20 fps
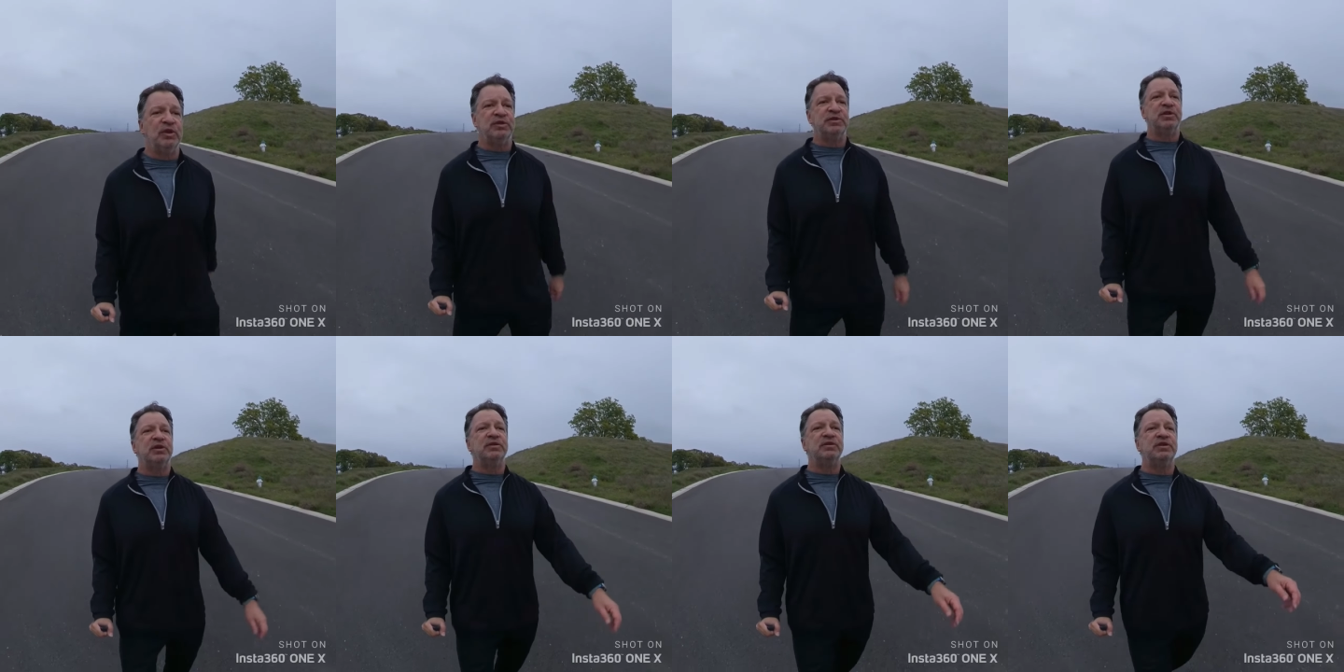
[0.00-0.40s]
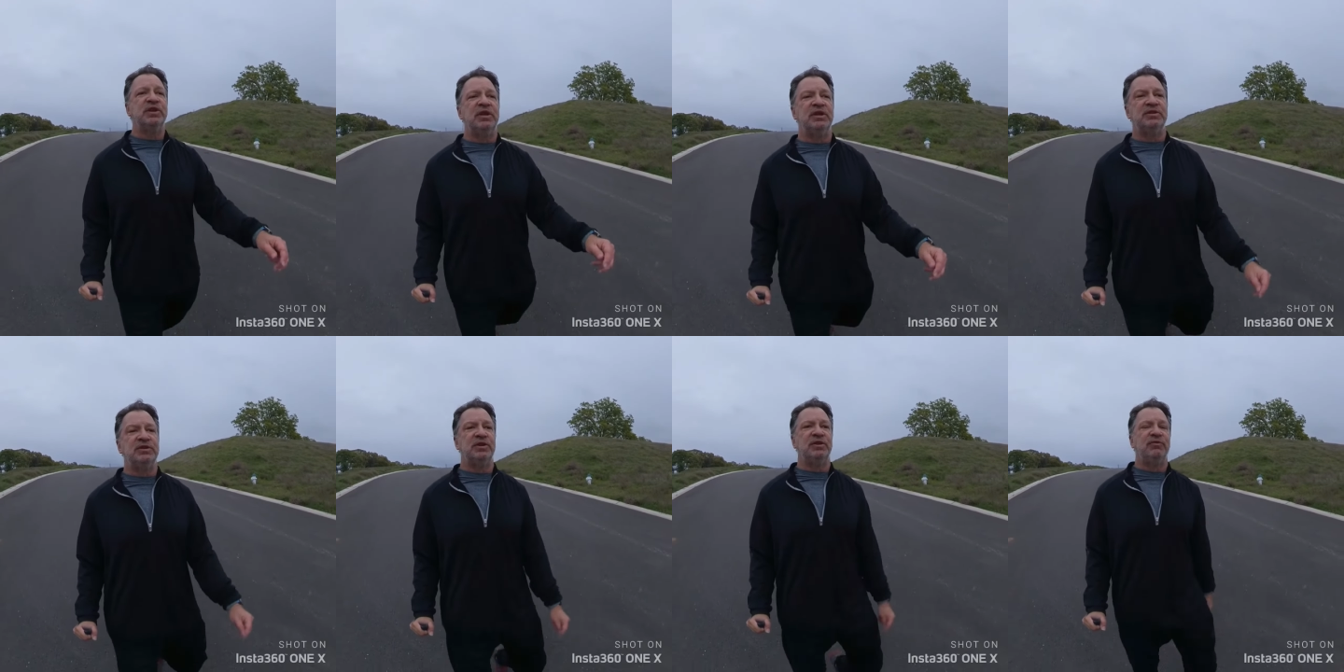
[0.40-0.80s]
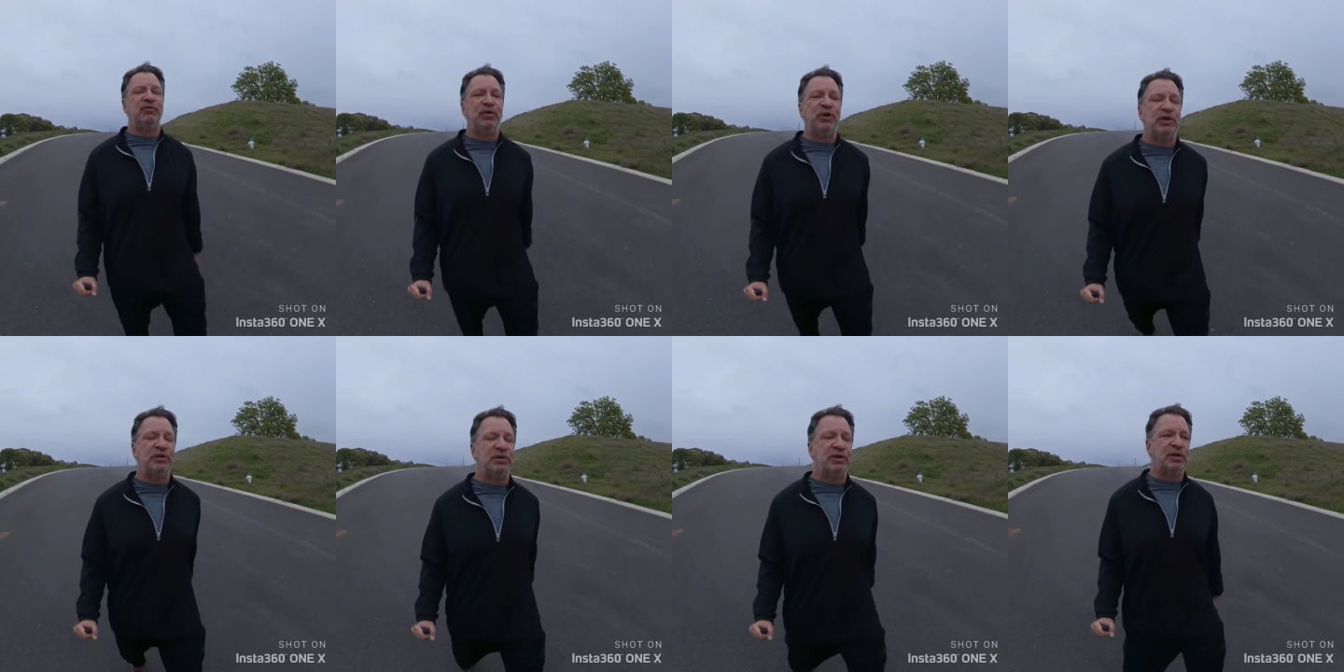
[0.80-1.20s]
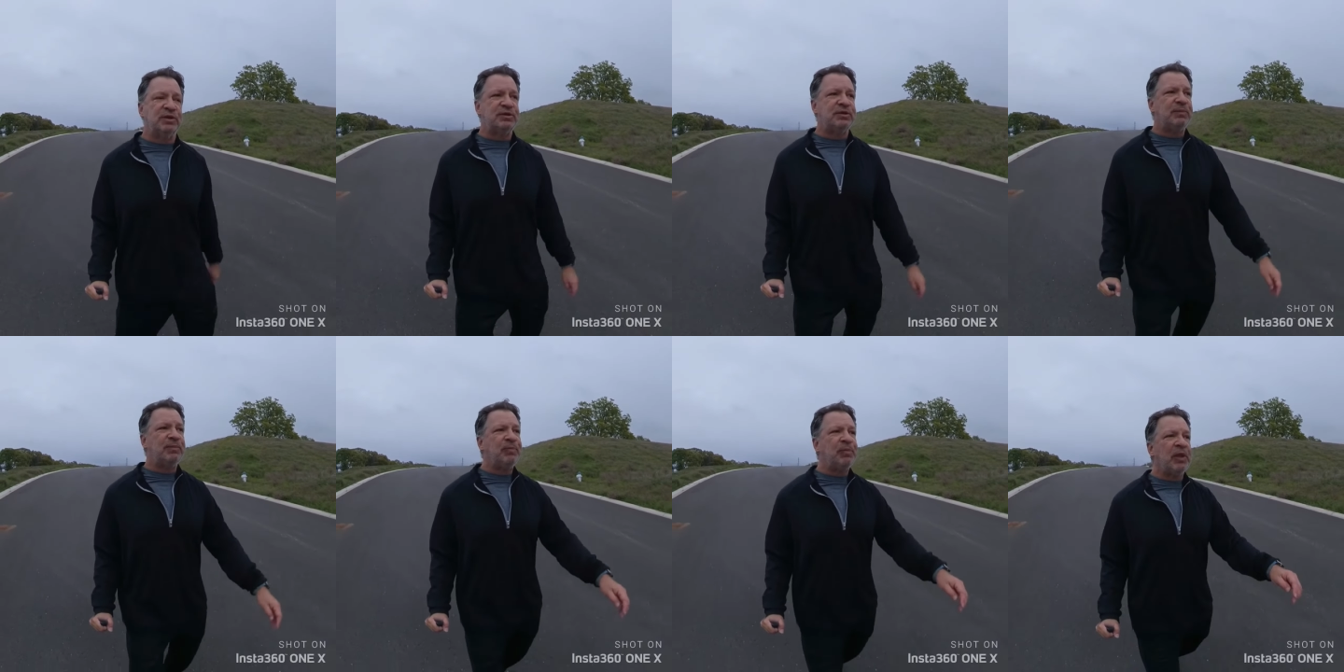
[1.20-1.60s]
Association of
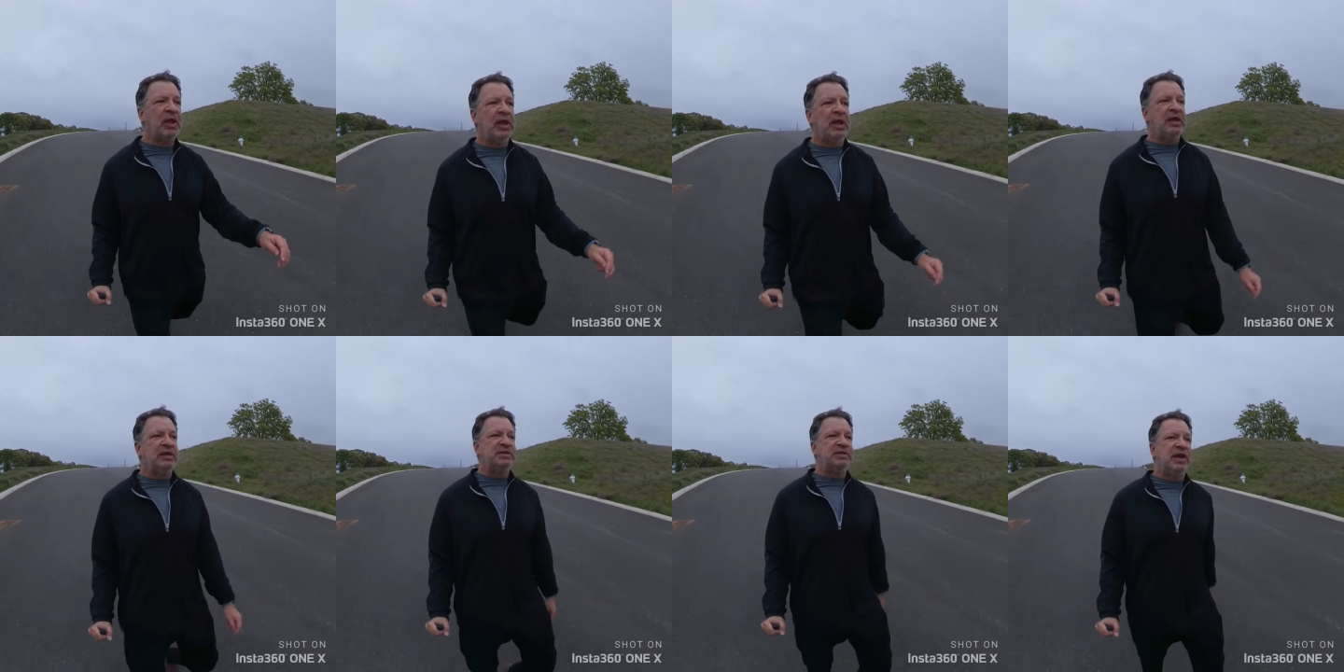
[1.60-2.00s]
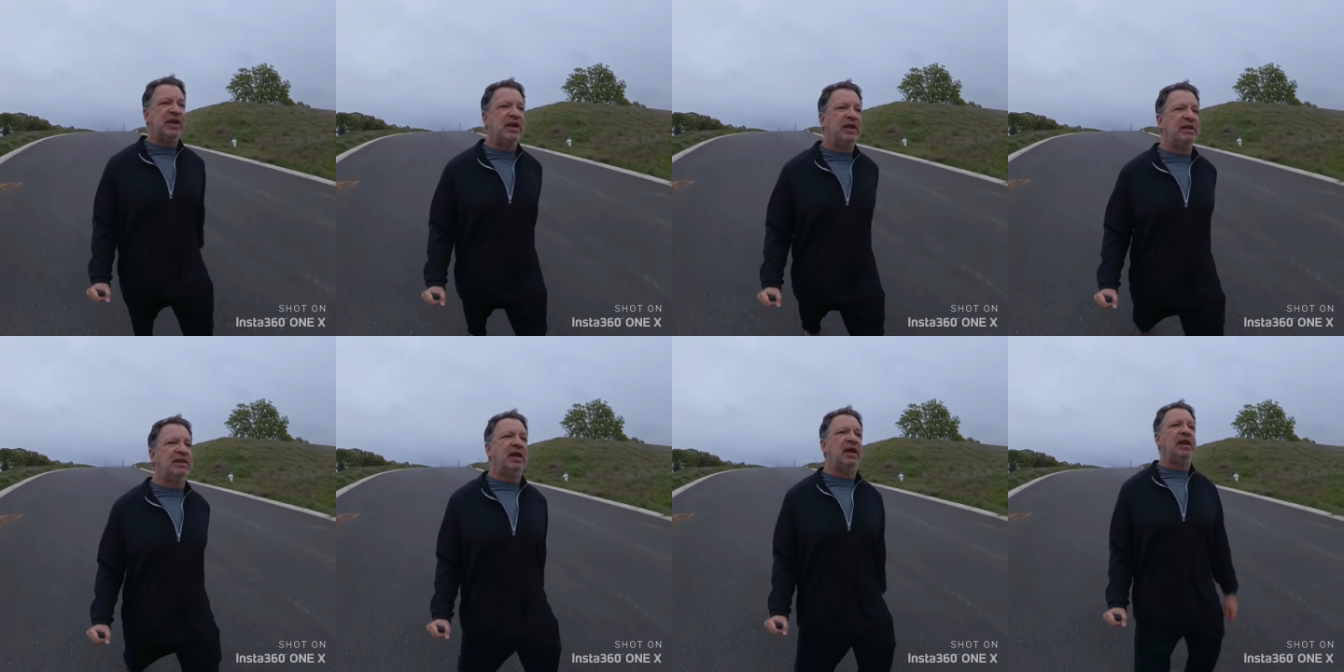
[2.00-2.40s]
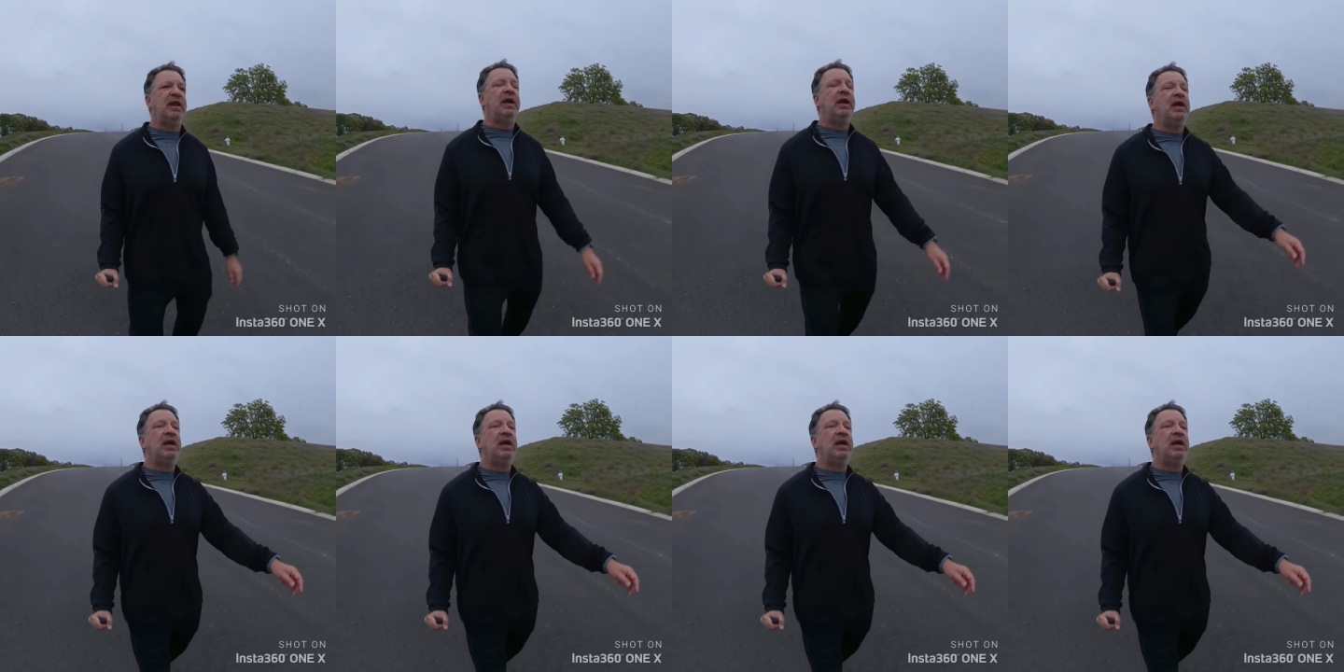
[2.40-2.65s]
Realtors saying that